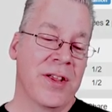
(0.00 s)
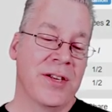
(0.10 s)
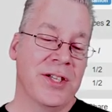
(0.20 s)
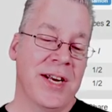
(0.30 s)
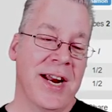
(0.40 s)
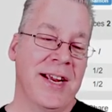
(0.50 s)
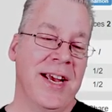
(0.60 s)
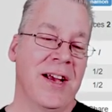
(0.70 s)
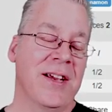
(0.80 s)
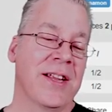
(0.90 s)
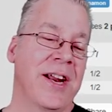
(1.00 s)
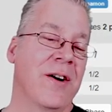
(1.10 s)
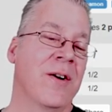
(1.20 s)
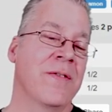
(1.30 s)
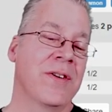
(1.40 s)
the genetic
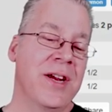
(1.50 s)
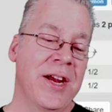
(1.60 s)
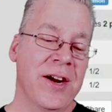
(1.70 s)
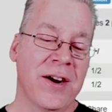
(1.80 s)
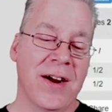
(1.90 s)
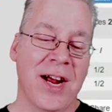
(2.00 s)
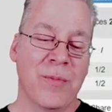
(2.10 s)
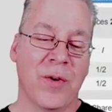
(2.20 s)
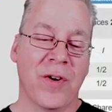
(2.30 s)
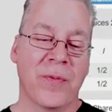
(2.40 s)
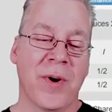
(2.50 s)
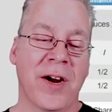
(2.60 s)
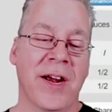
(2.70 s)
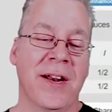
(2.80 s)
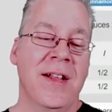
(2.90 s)
calculator over here on Morph
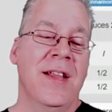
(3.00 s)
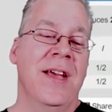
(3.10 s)
Market.